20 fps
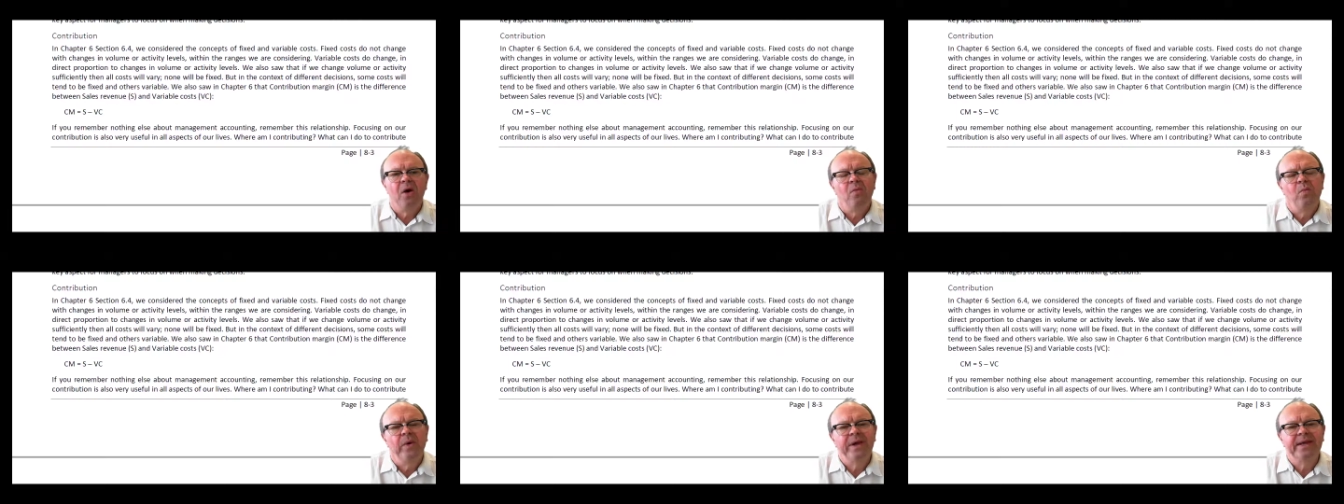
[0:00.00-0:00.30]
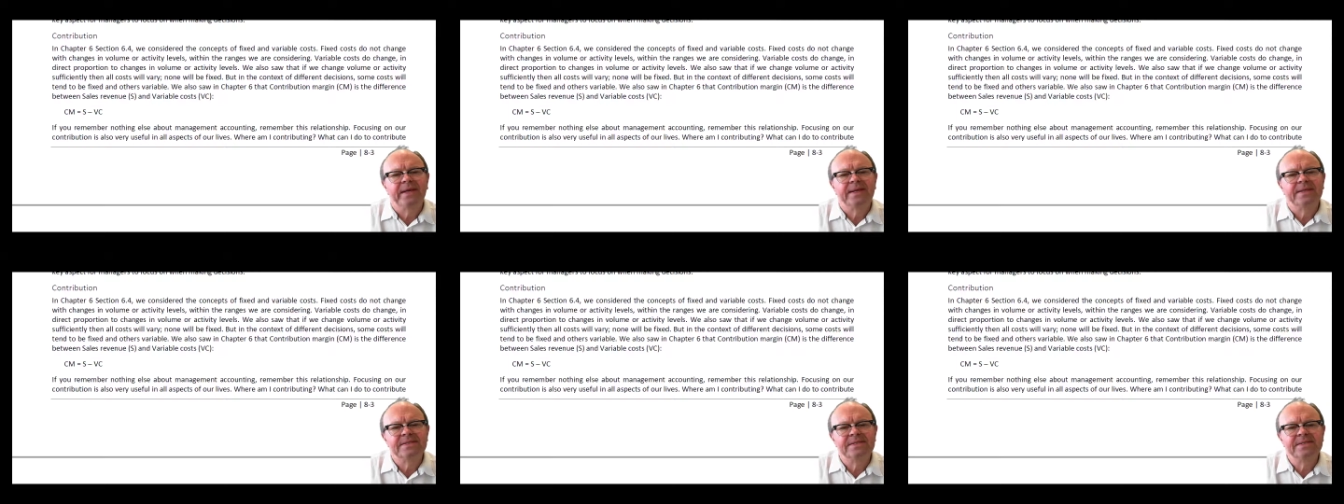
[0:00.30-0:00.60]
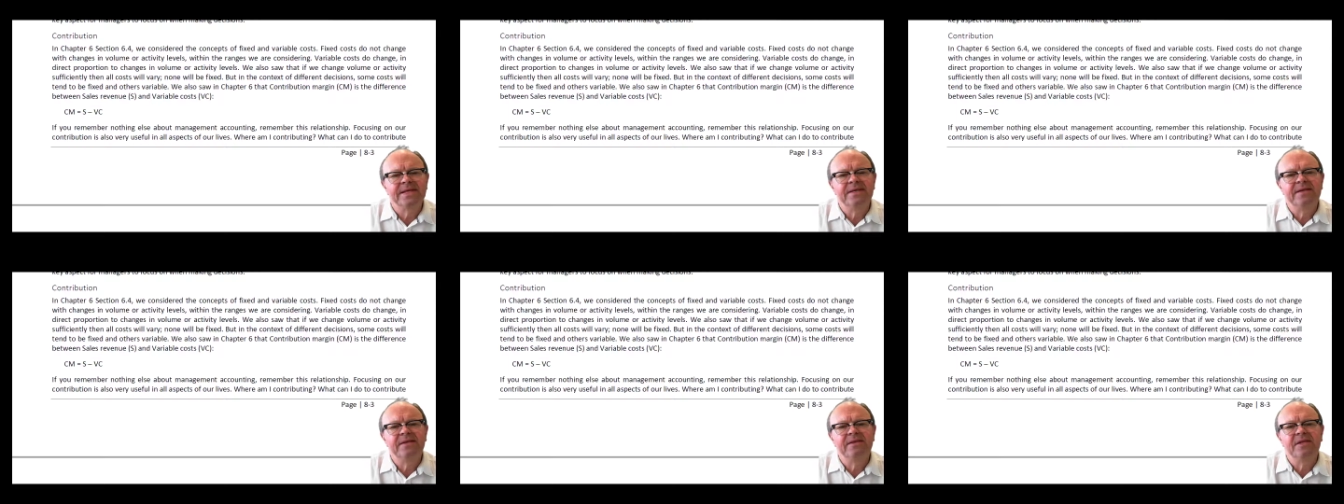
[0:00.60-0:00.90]
we
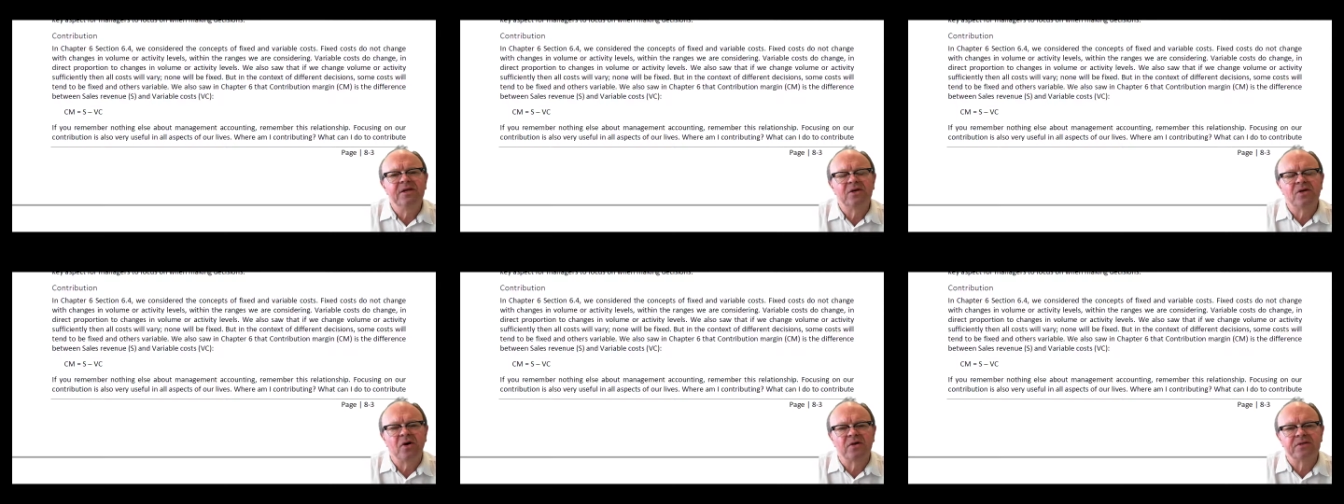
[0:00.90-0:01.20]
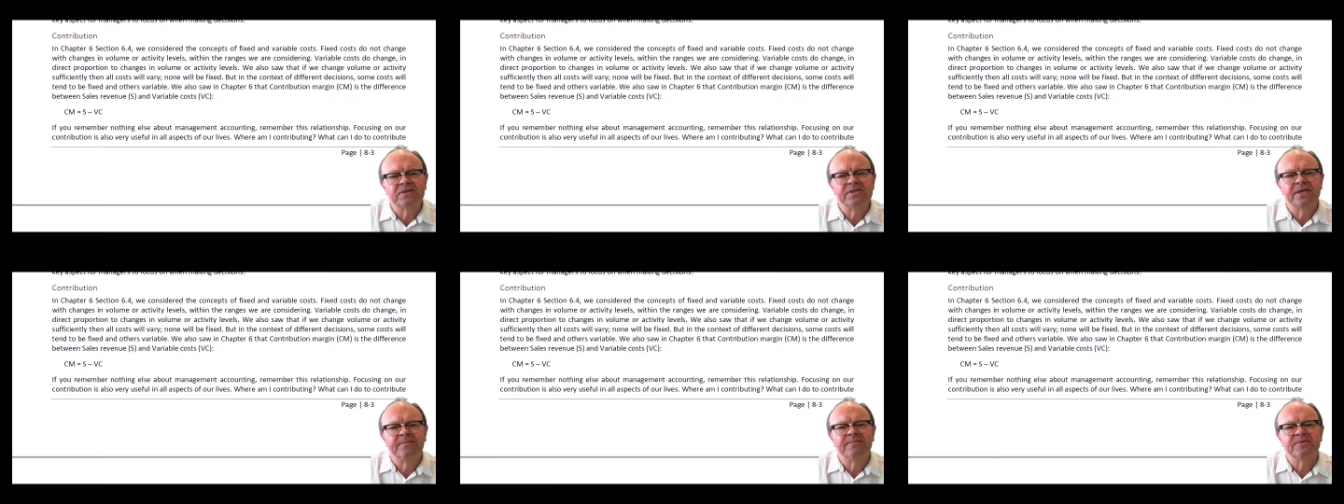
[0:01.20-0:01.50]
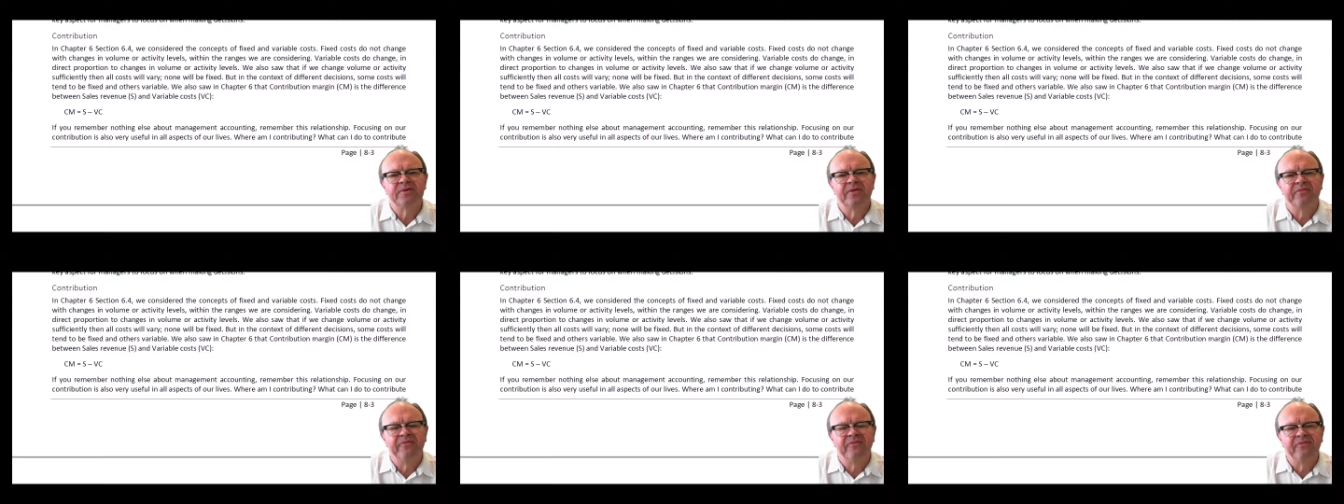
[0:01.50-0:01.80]
considered the
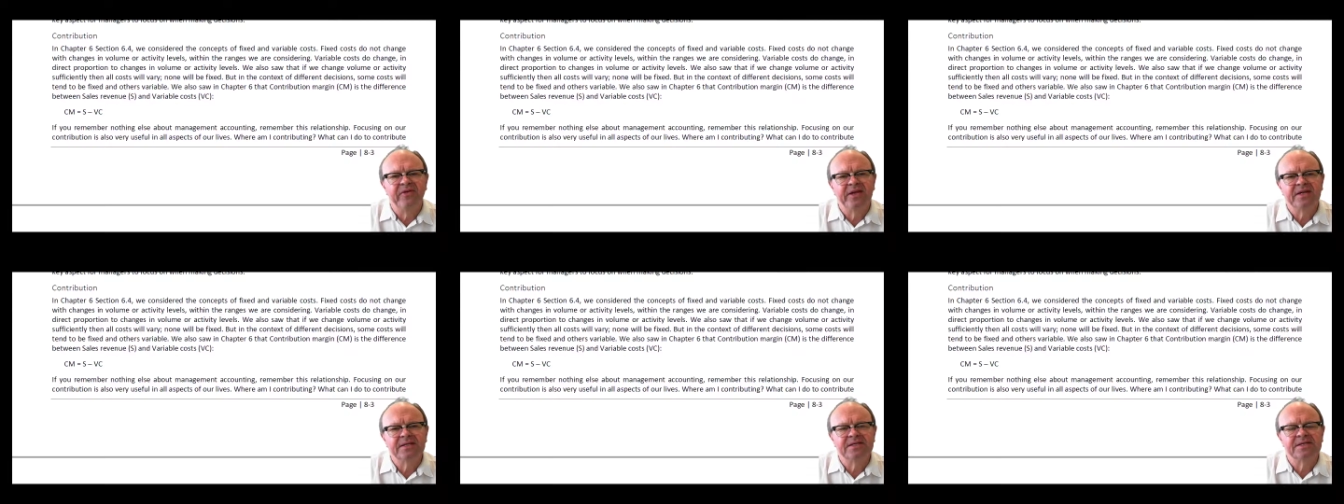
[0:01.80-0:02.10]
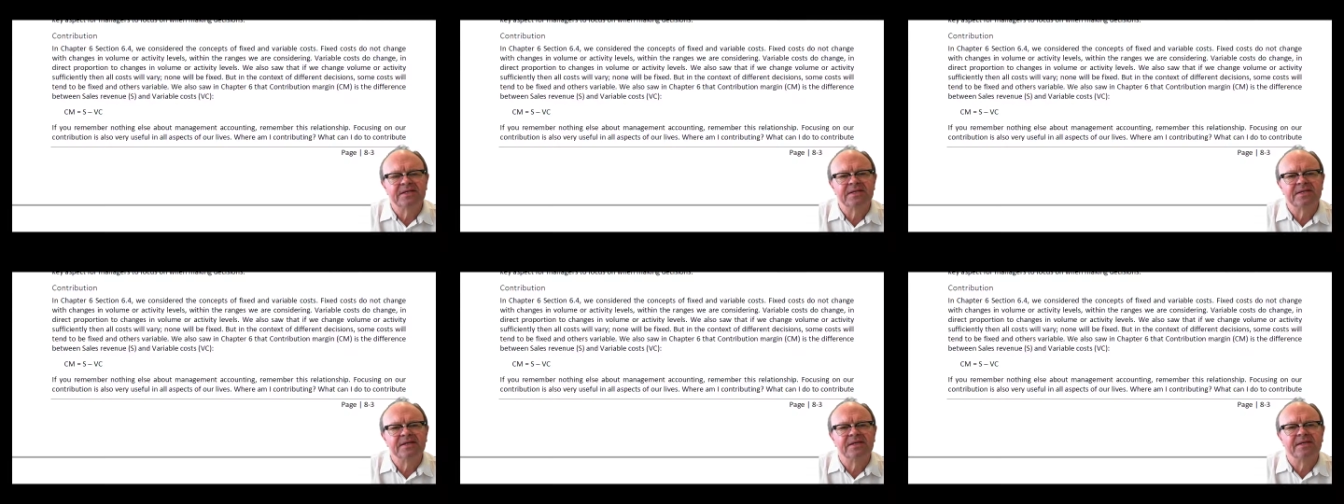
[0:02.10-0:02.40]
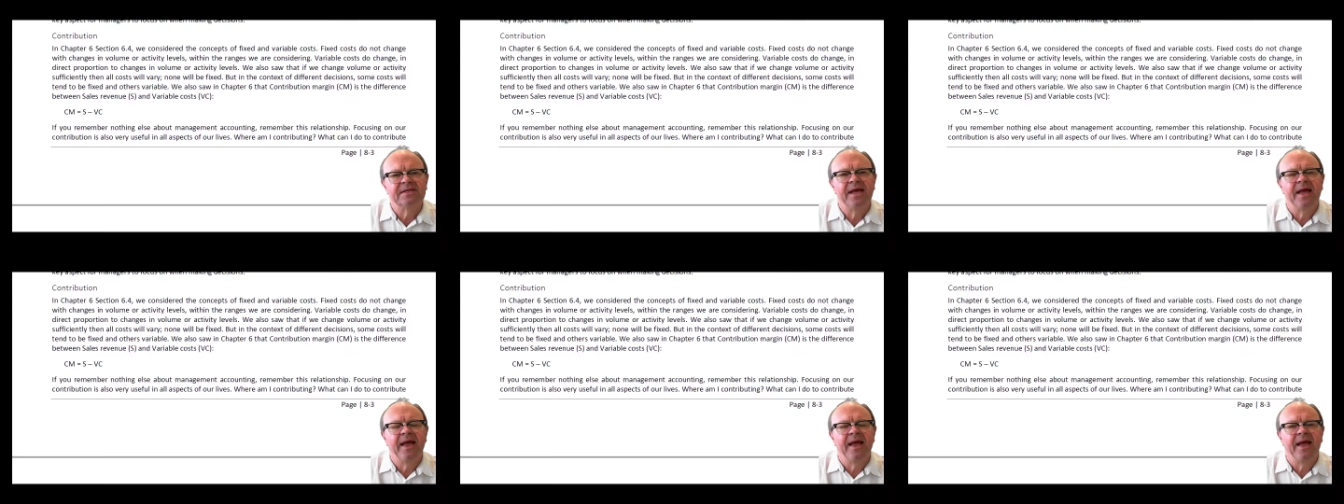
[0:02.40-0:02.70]
concepts of fixed
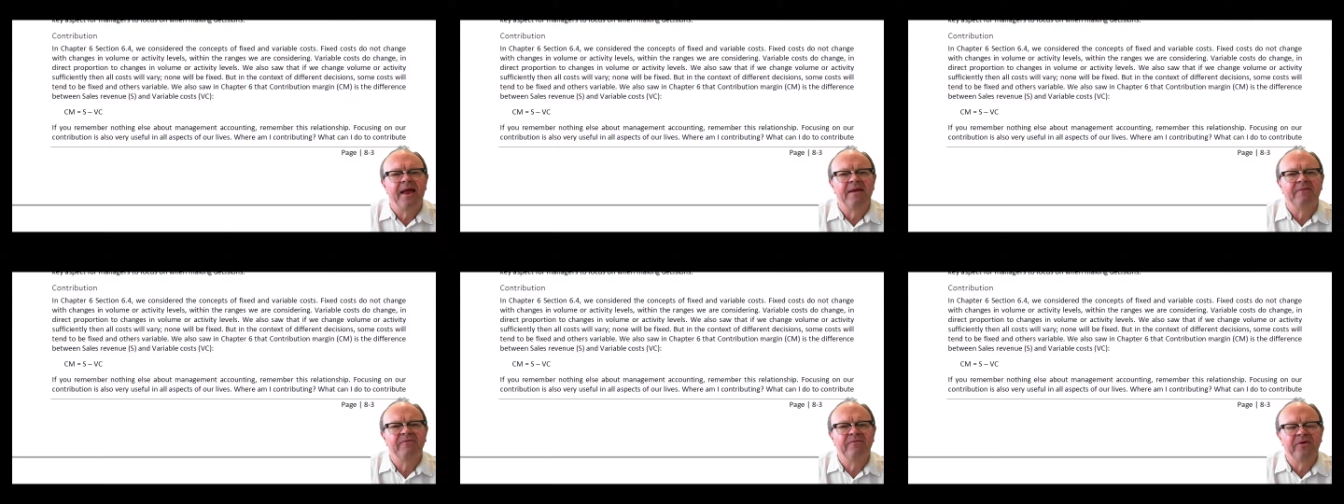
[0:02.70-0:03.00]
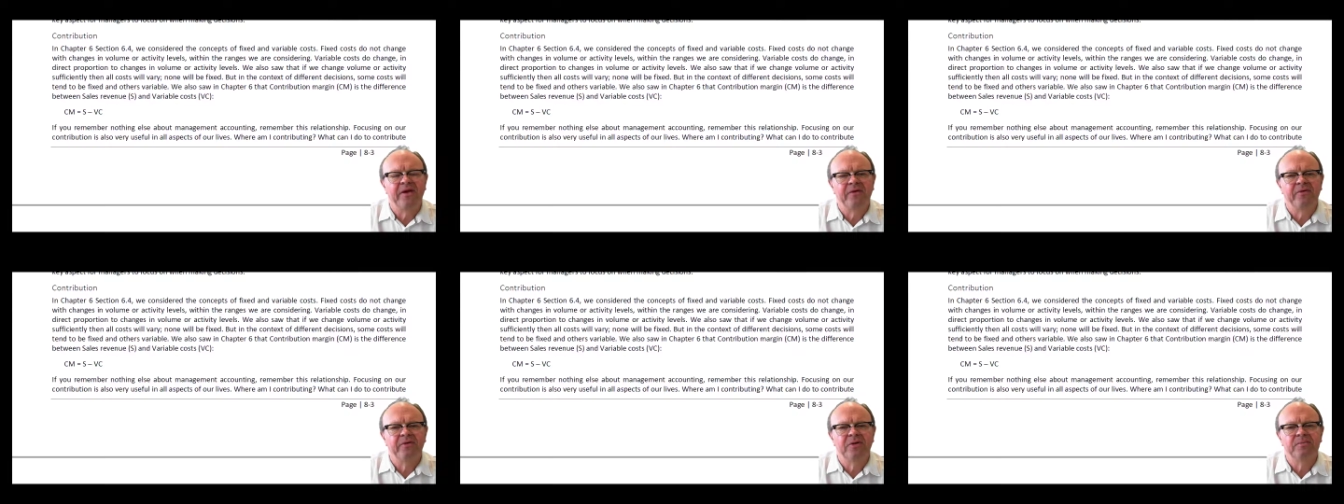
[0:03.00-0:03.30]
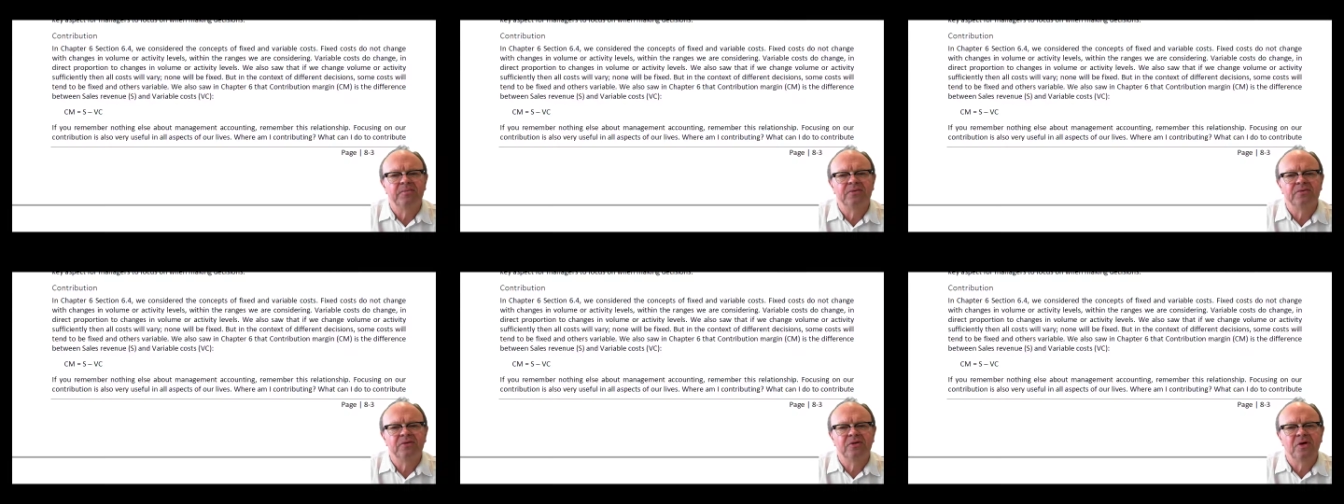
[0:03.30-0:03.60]
and
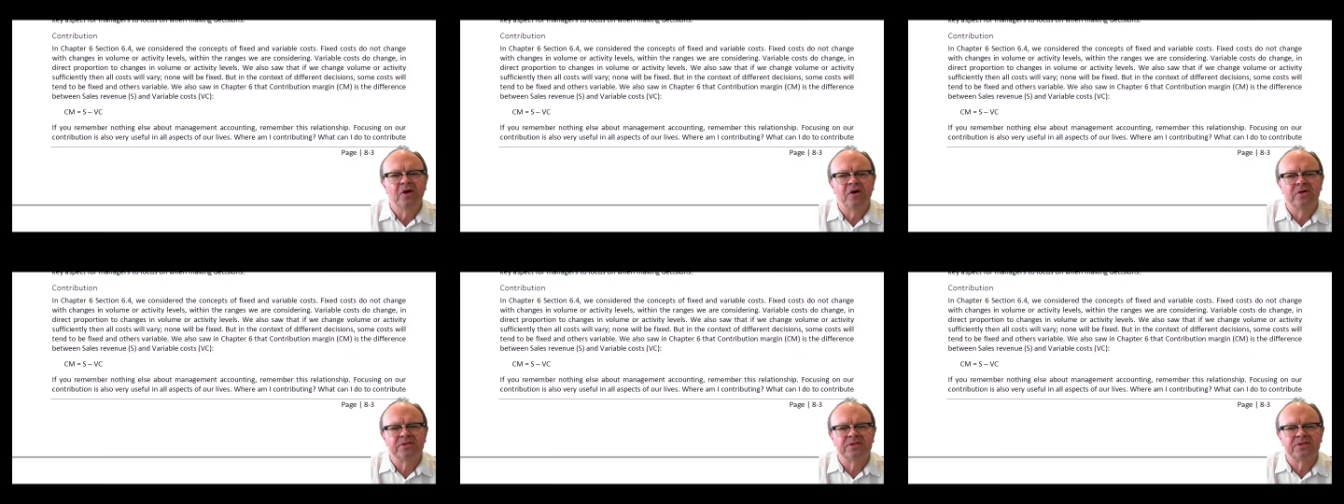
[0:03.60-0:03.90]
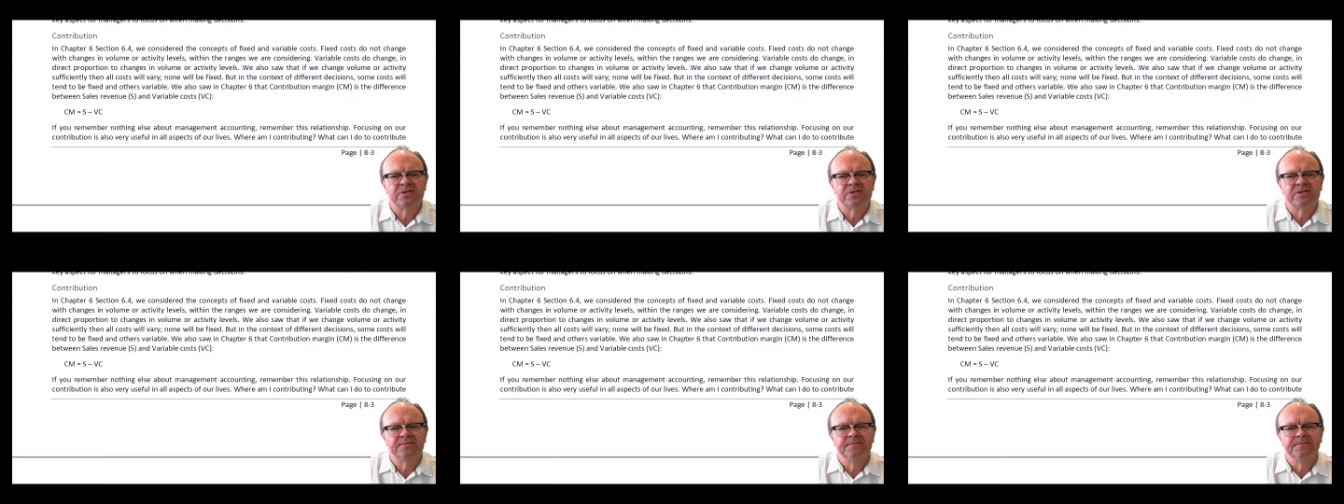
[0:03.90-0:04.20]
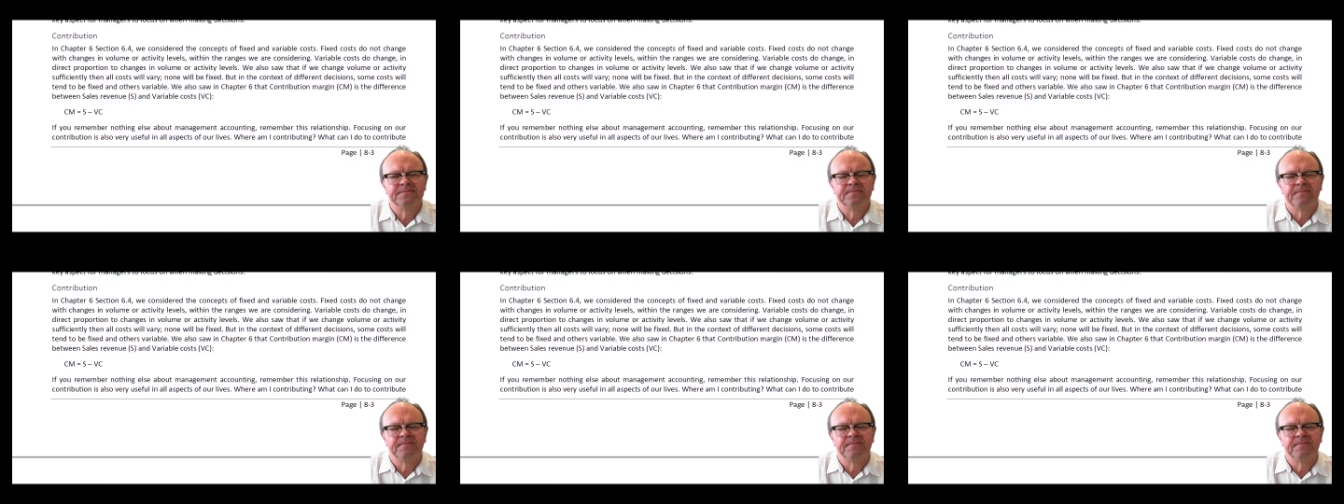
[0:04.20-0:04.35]
variable costs.